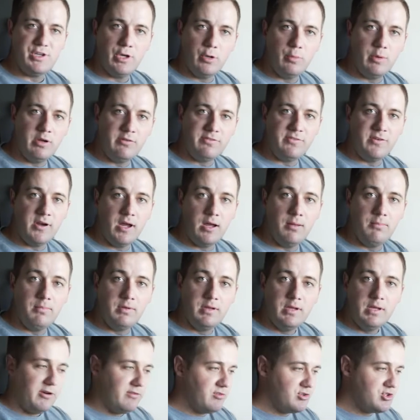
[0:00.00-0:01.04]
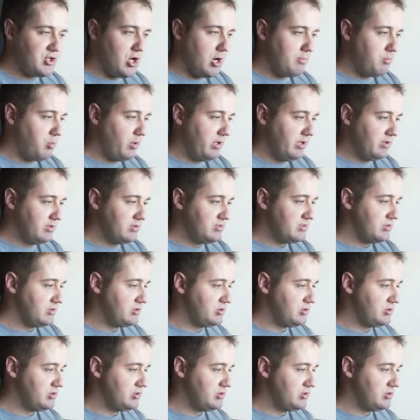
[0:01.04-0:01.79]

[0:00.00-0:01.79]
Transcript: steering wheel from Forever Sharp Wheels.